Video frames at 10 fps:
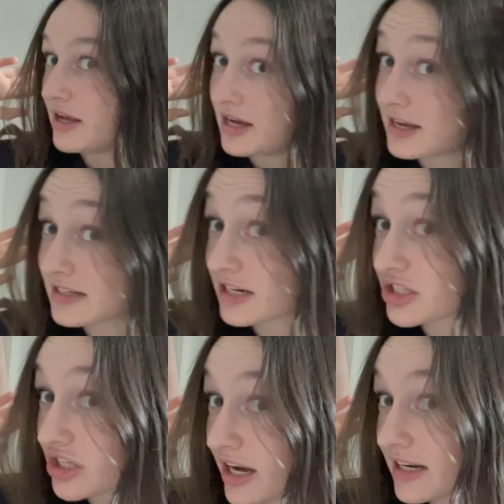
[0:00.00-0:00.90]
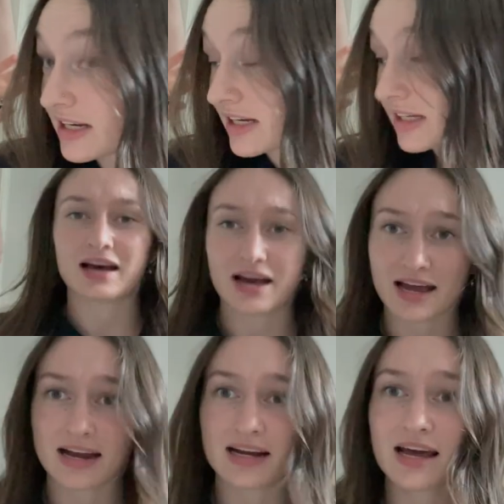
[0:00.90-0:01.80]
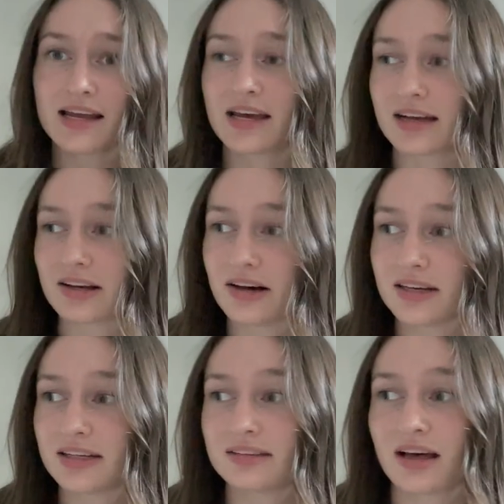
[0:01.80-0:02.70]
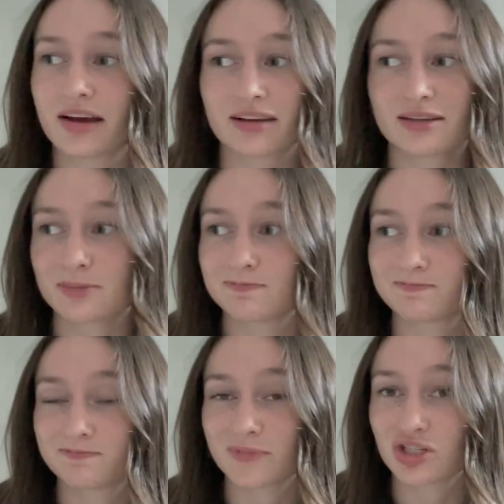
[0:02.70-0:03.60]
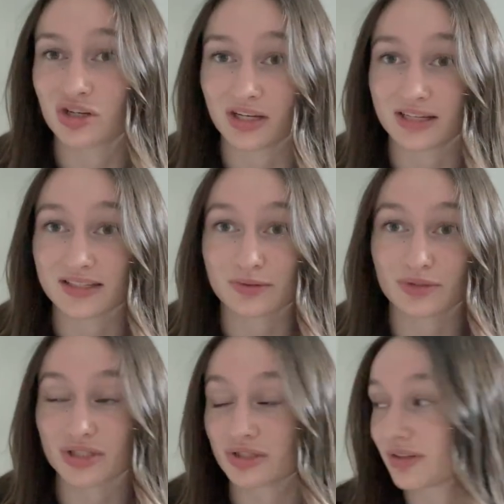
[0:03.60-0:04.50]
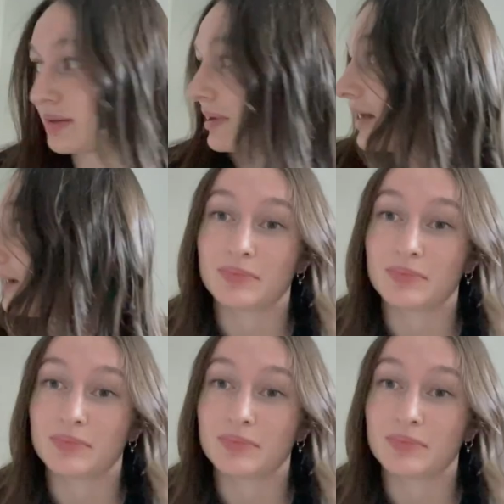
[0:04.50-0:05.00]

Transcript: It's like shining. I hadn't had a haircut in like two years, which is really bad.